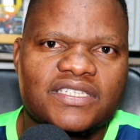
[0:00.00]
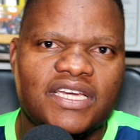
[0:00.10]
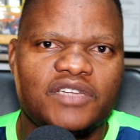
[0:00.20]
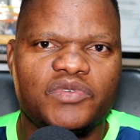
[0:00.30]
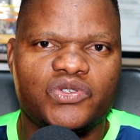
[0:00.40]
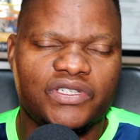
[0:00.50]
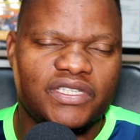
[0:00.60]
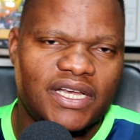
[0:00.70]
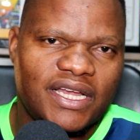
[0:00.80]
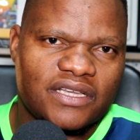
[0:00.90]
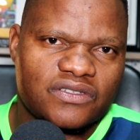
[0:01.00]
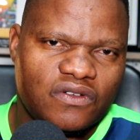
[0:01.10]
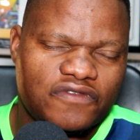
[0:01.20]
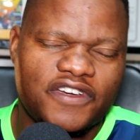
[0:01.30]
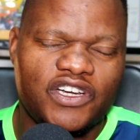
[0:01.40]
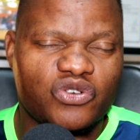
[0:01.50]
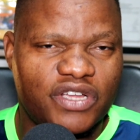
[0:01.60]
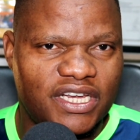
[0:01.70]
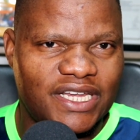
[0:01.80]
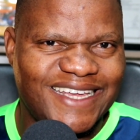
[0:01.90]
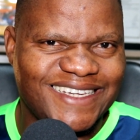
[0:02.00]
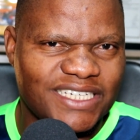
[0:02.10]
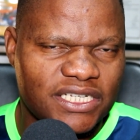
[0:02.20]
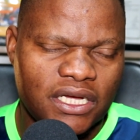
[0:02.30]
side between the likes of Van Rooyen and